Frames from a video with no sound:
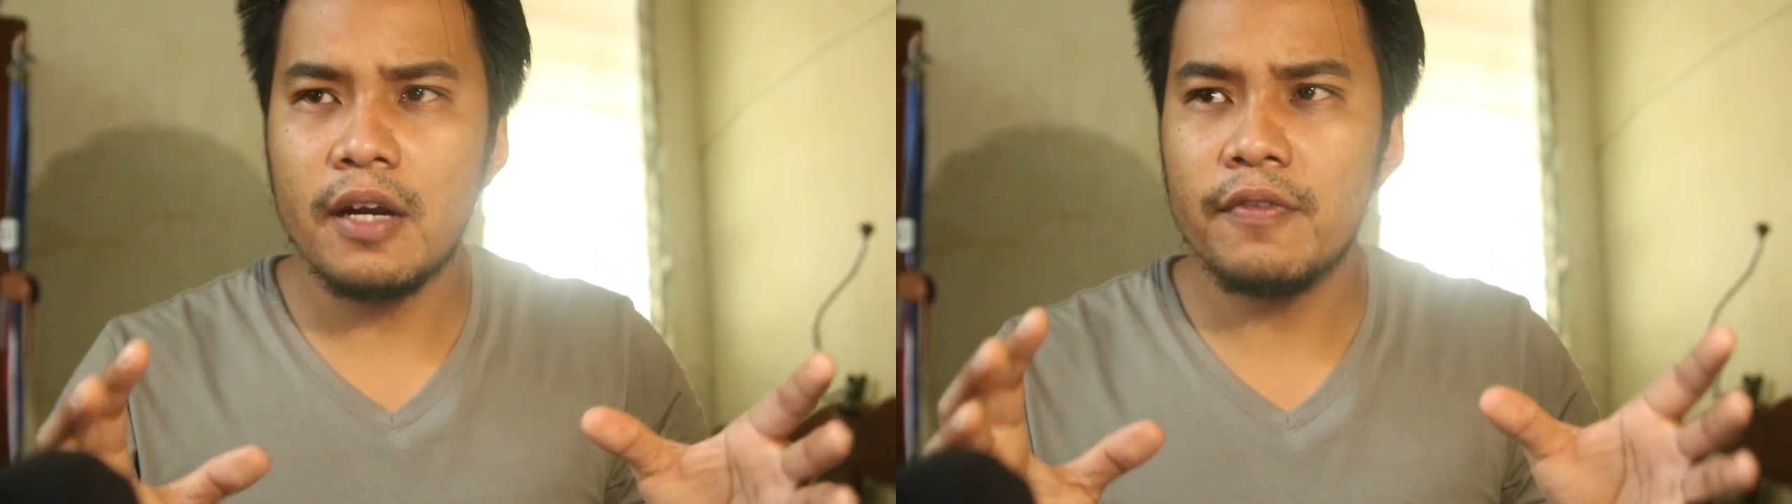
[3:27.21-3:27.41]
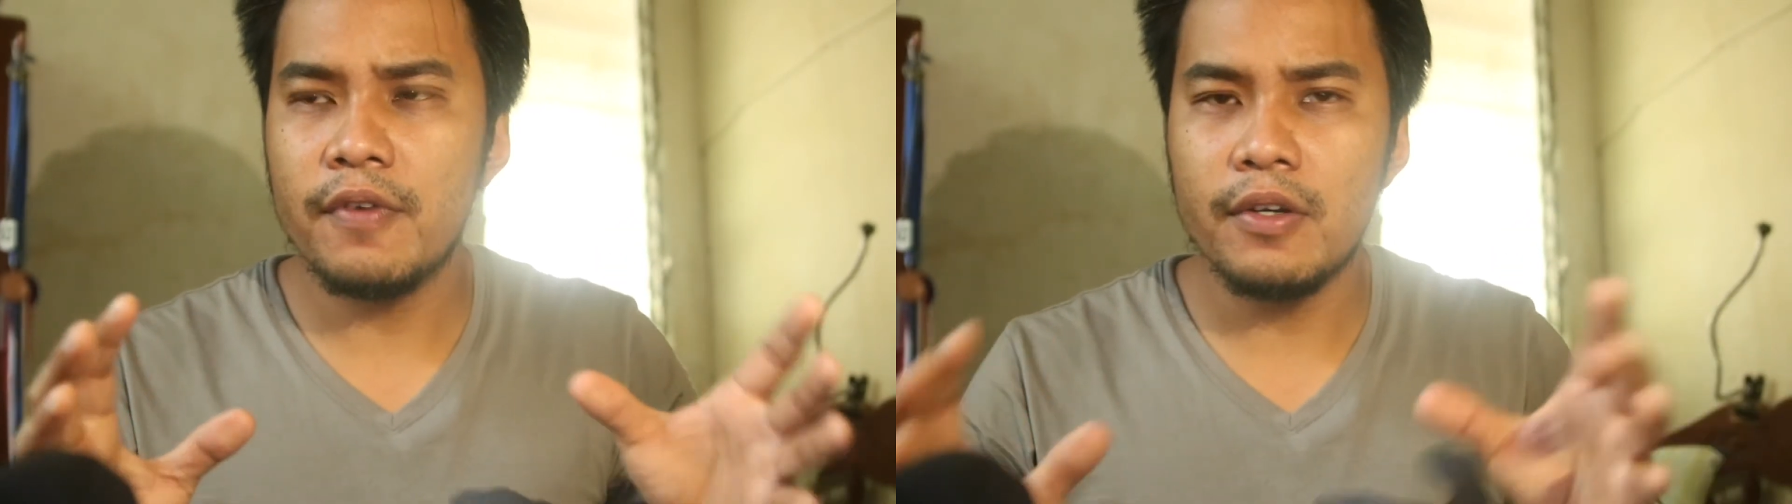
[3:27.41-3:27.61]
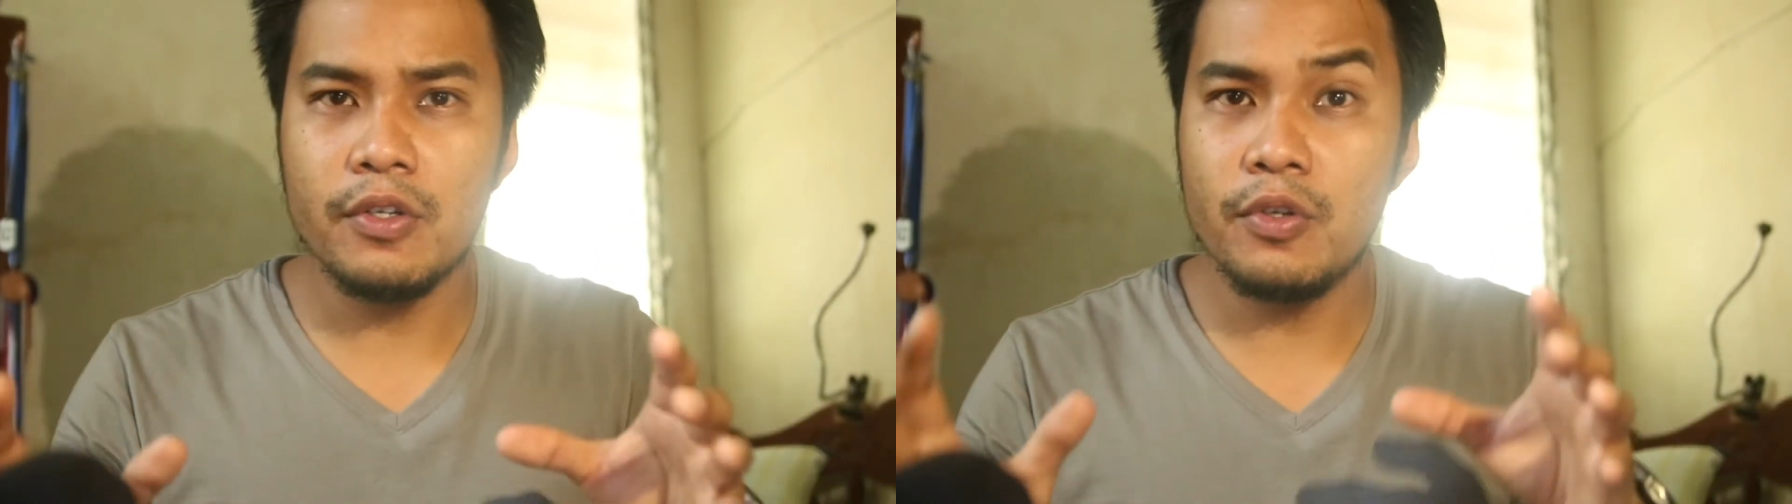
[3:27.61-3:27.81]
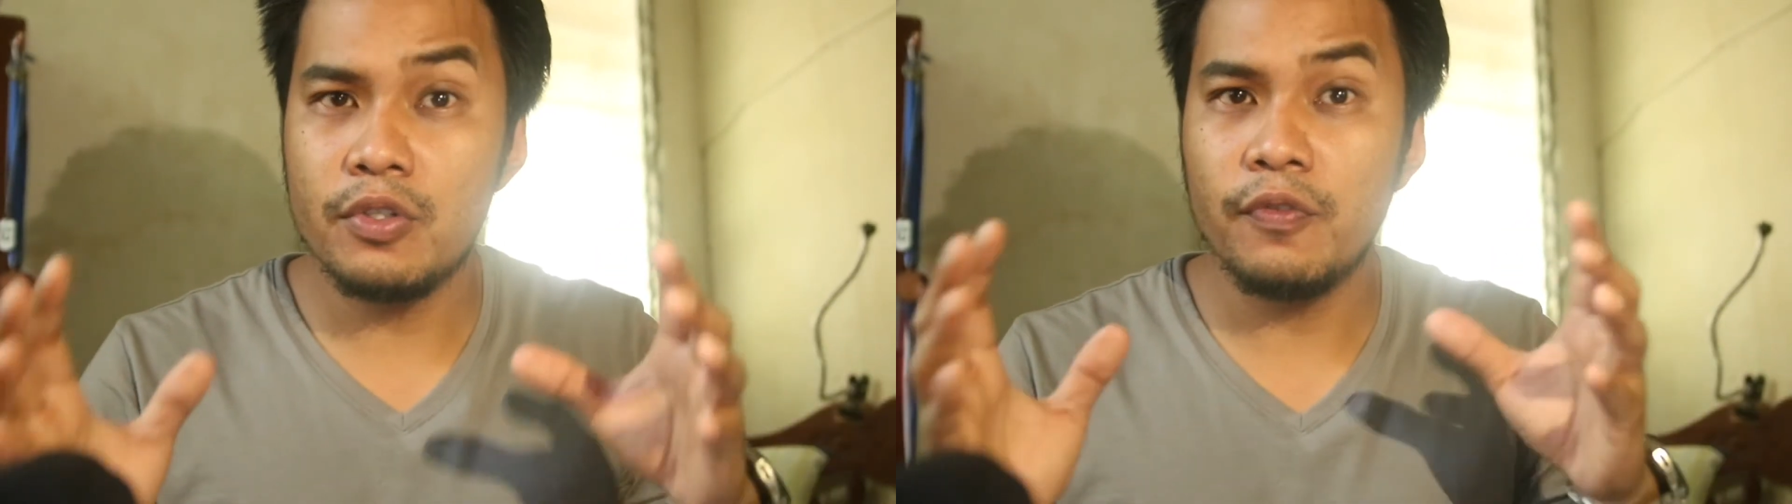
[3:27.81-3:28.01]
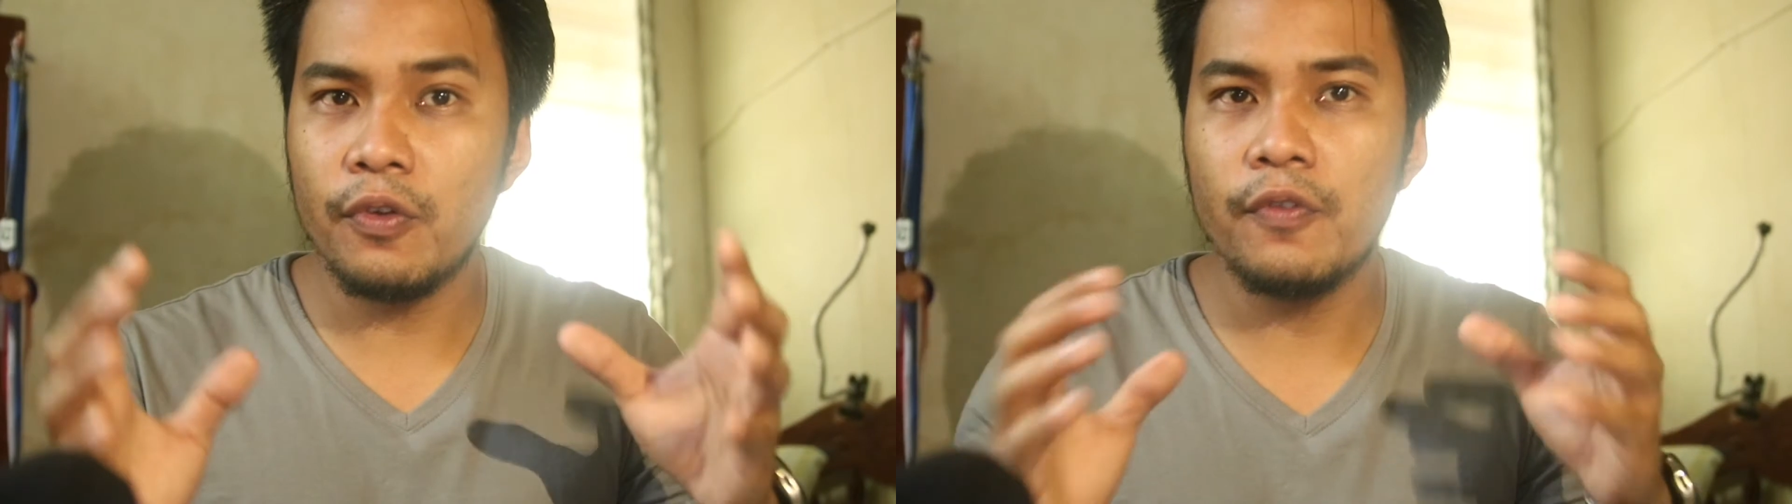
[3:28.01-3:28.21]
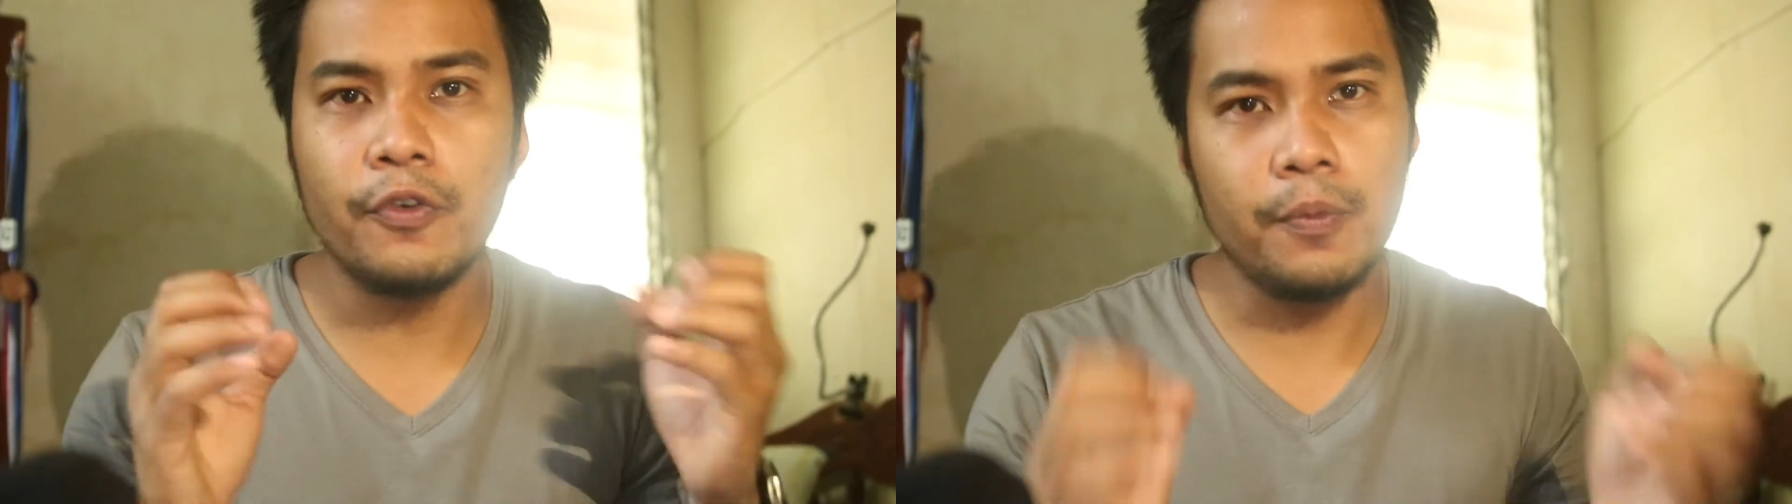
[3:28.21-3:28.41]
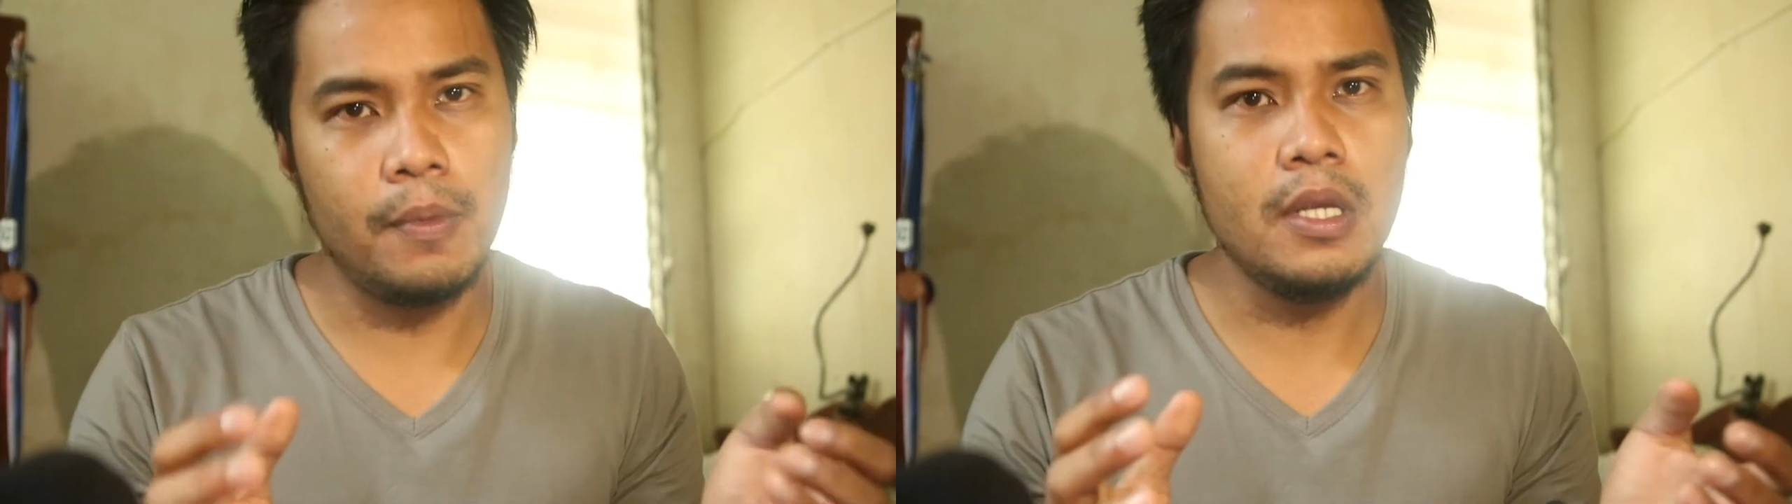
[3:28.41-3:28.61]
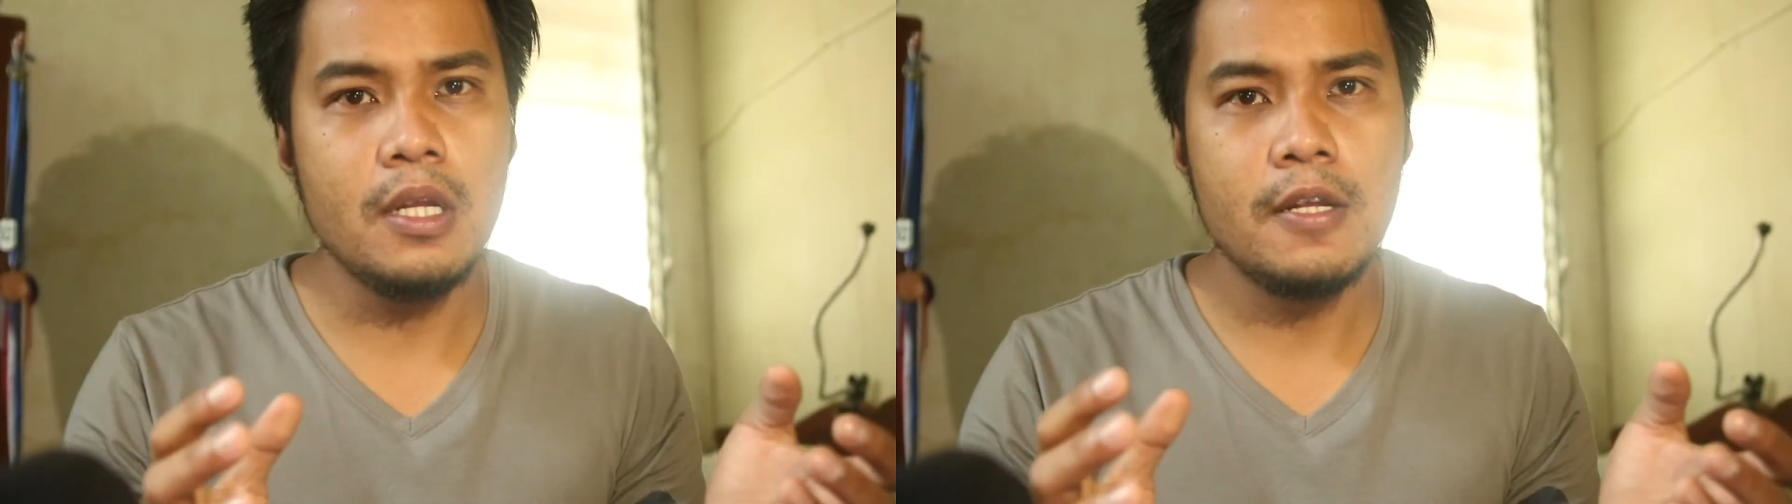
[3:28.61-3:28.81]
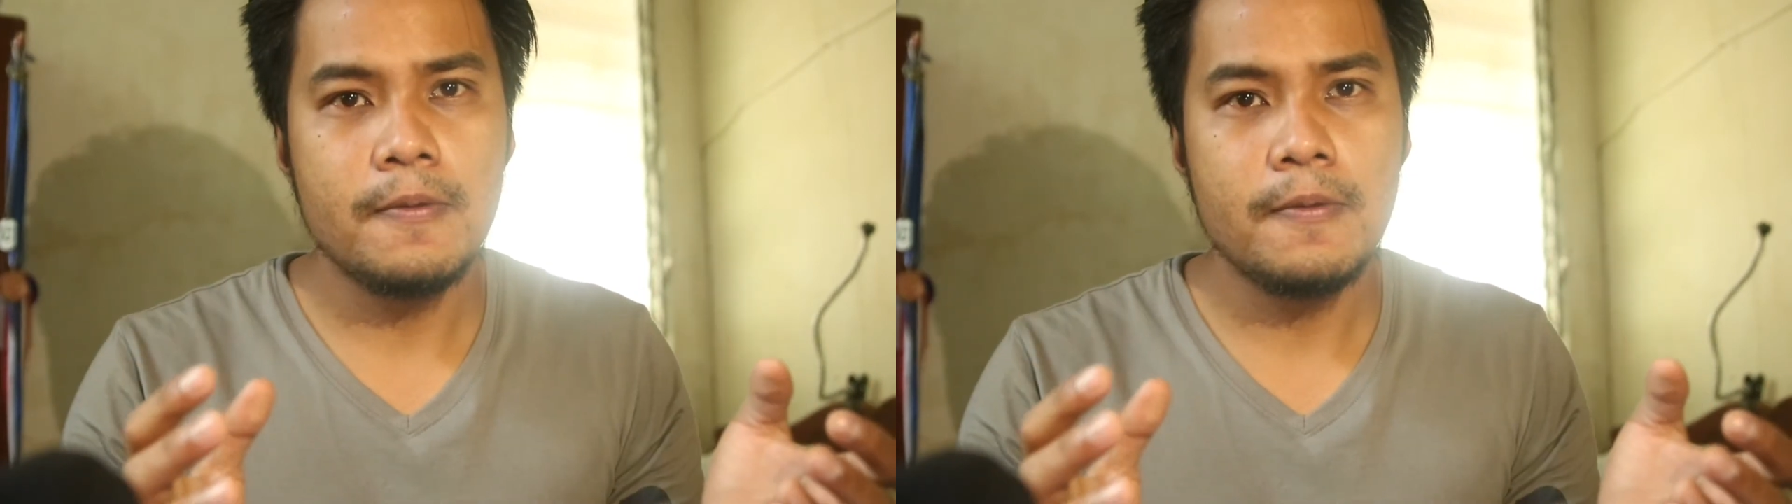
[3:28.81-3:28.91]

are very useful for me